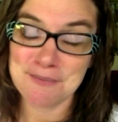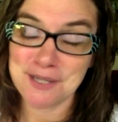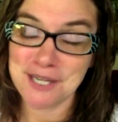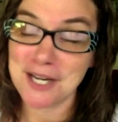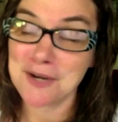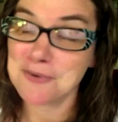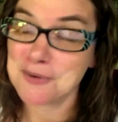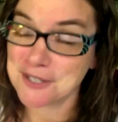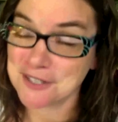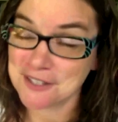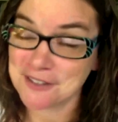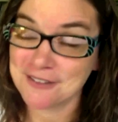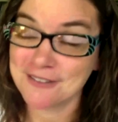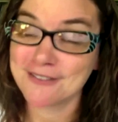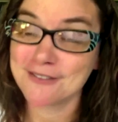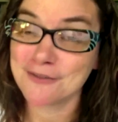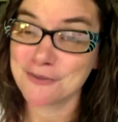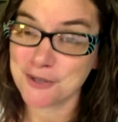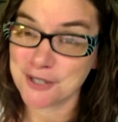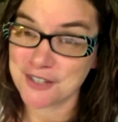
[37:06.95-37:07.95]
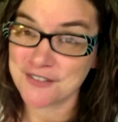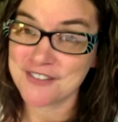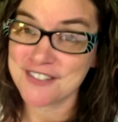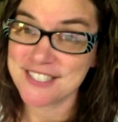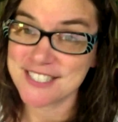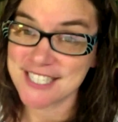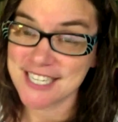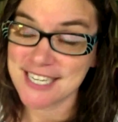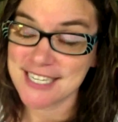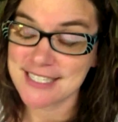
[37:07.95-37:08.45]
but I will one of
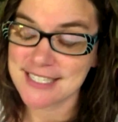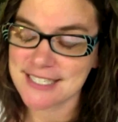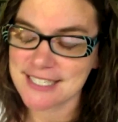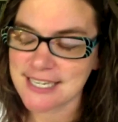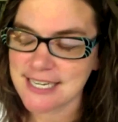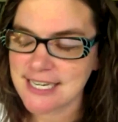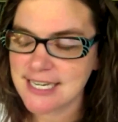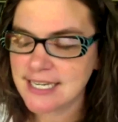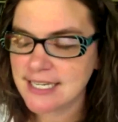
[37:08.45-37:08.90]
these days.